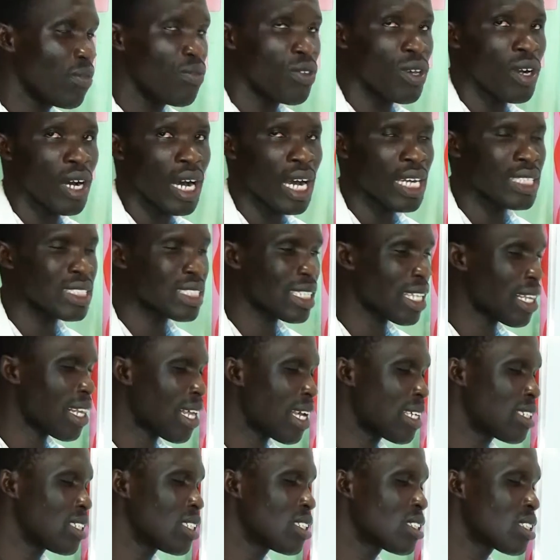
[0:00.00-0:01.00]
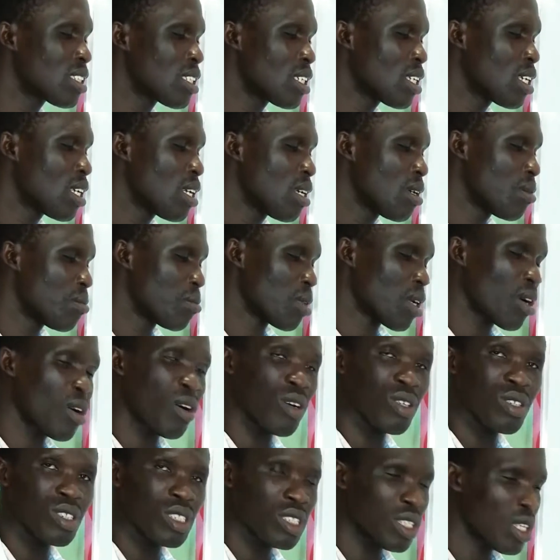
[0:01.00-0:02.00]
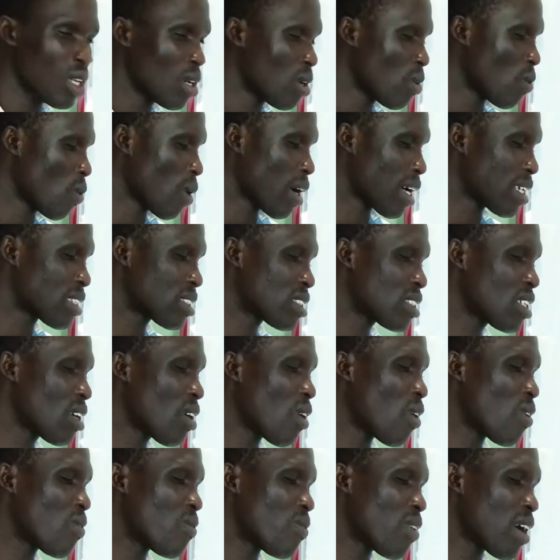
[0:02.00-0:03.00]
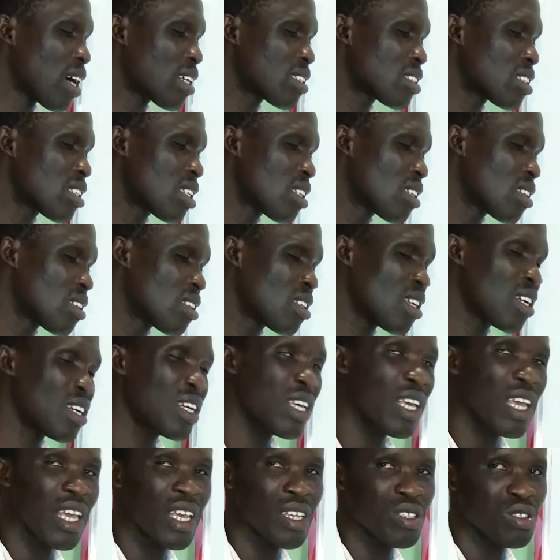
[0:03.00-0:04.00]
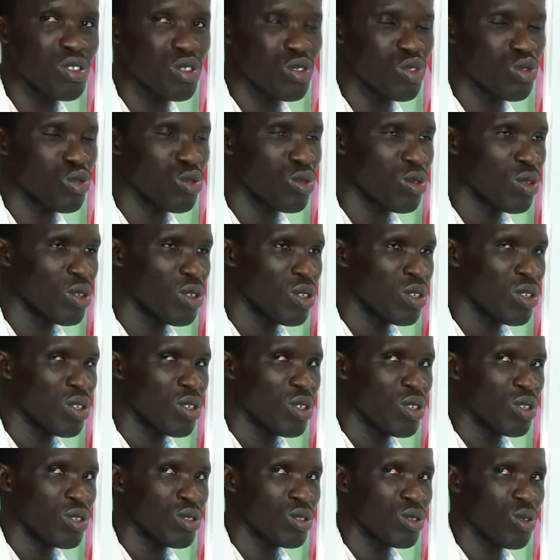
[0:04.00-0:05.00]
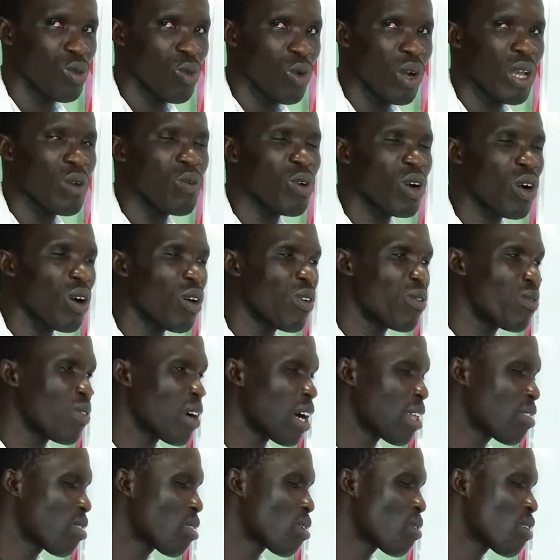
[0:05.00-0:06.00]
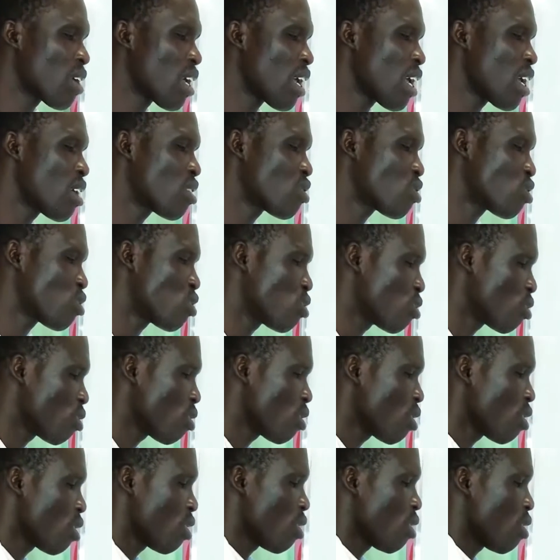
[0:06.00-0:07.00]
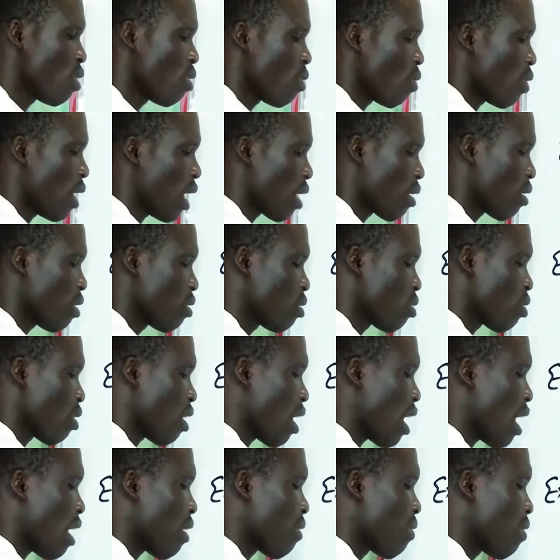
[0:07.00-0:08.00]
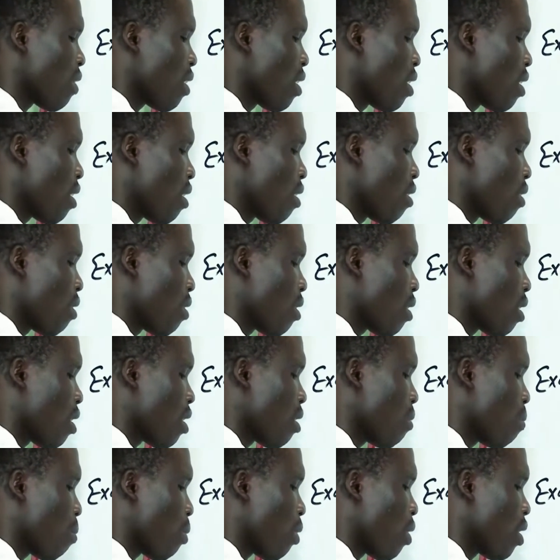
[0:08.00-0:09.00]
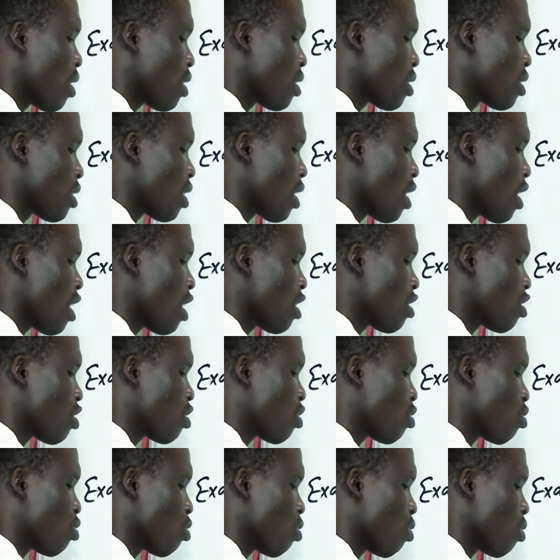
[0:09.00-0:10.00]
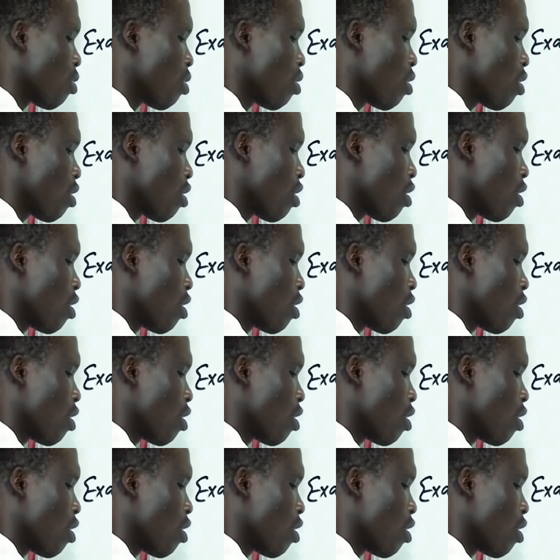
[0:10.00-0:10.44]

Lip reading: your answer like this, because we can still convert 382. So when we convert 382, we are going to have 3.82